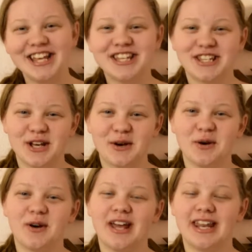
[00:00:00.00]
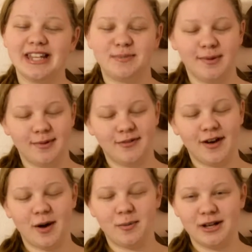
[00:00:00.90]
so it is
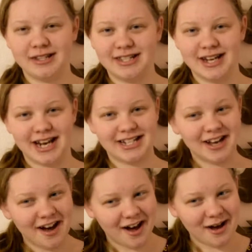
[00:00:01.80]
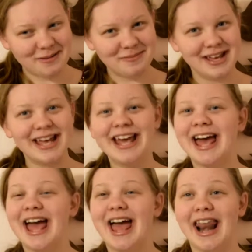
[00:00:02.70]
bibliophileprints.com
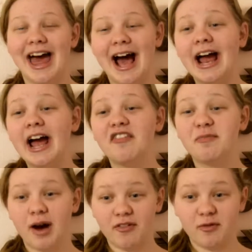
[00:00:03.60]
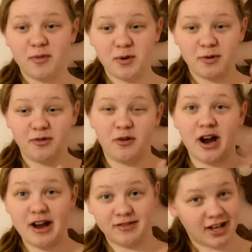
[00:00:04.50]
and I have bought from her before.
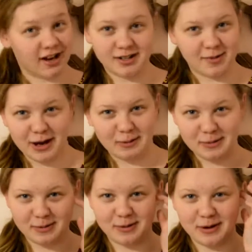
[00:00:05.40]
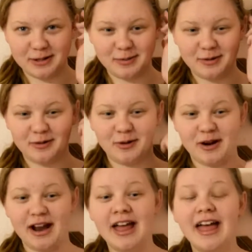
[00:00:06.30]
I've talked about her bookmarks
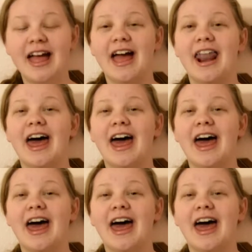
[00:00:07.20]
before. And